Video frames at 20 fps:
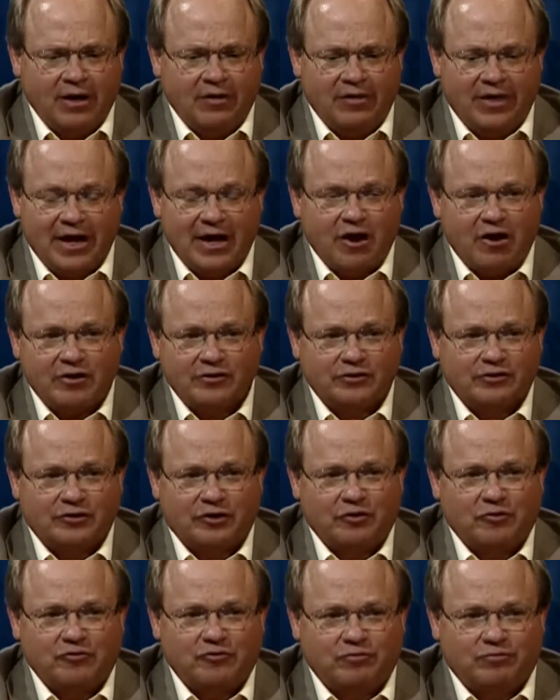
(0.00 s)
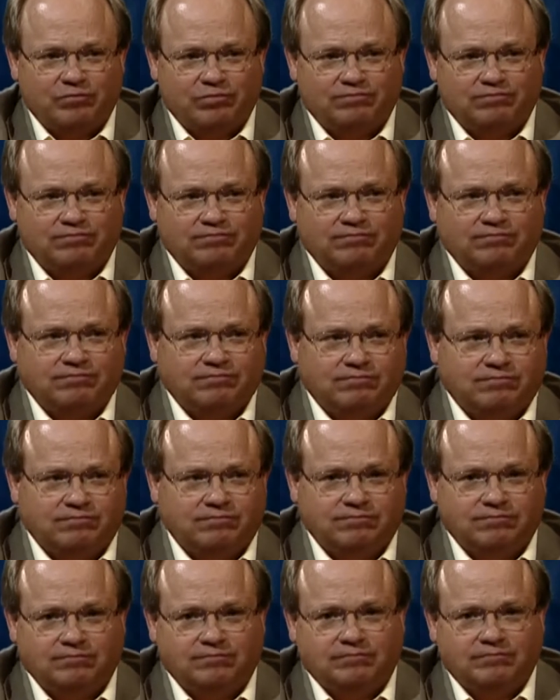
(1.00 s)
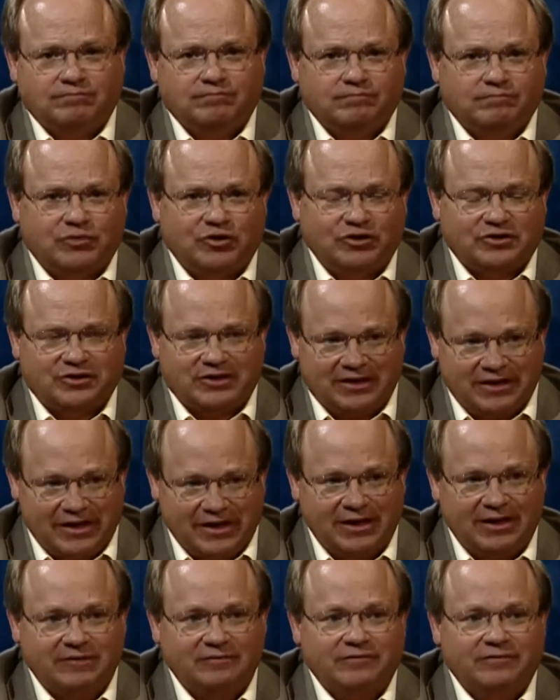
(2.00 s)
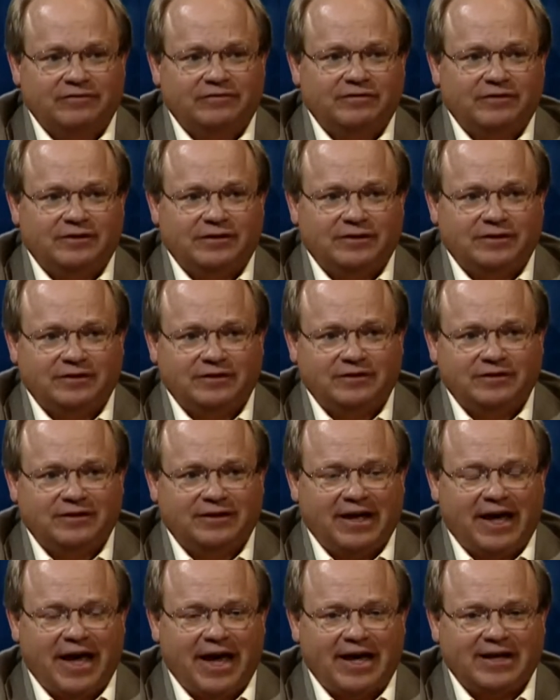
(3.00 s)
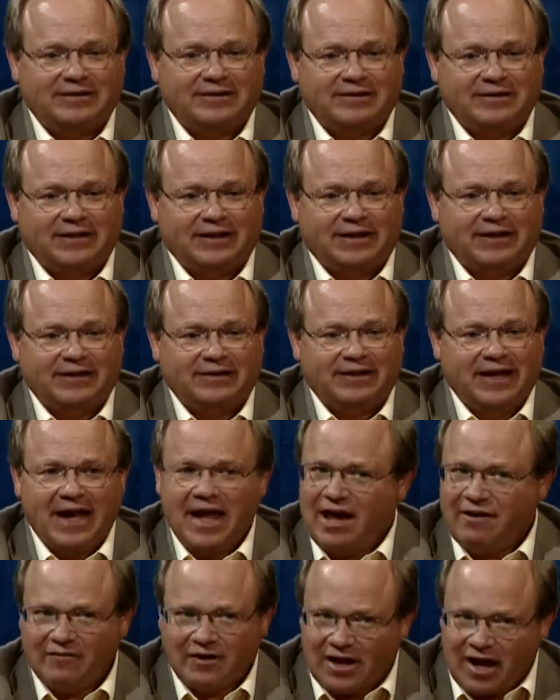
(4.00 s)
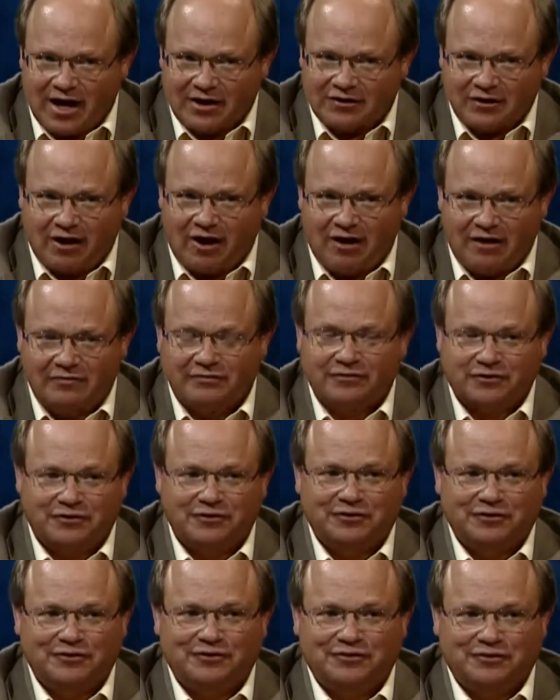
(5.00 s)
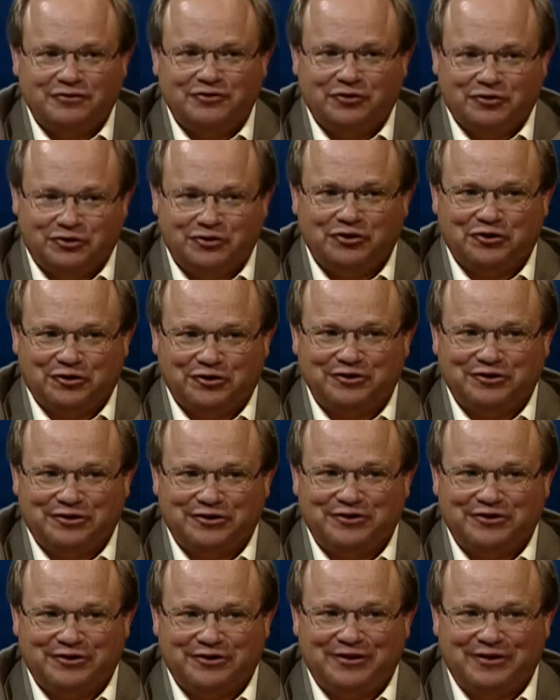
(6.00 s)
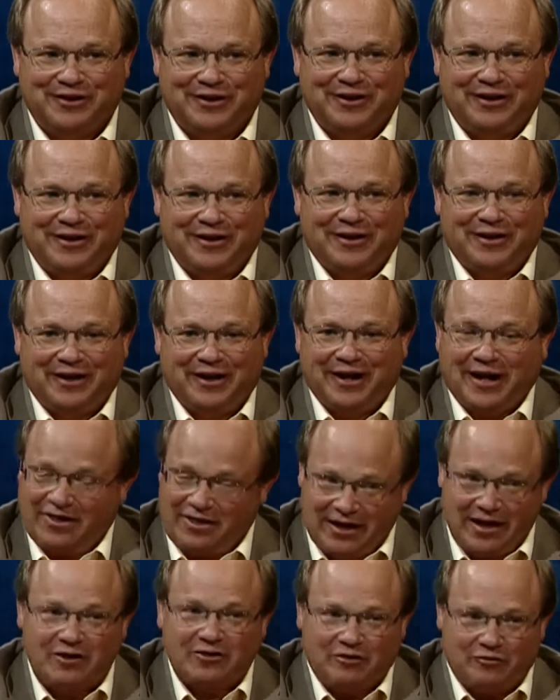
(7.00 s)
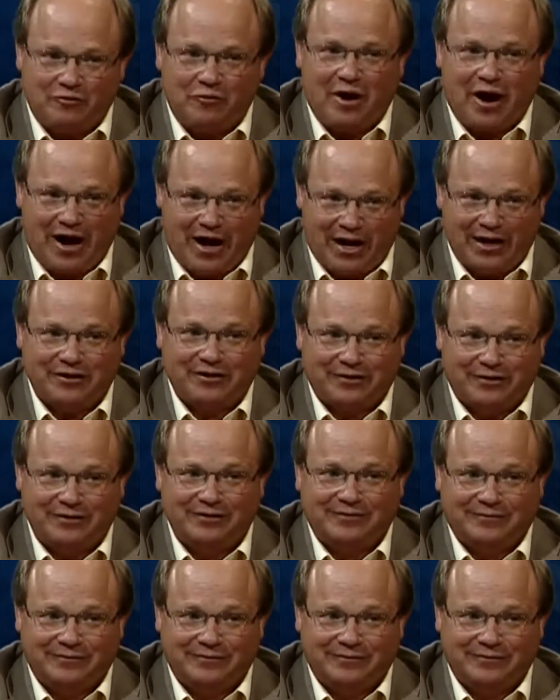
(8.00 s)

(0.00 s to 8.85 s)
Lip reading: They also perceive that they have a lot to offer the church. And I think they're right.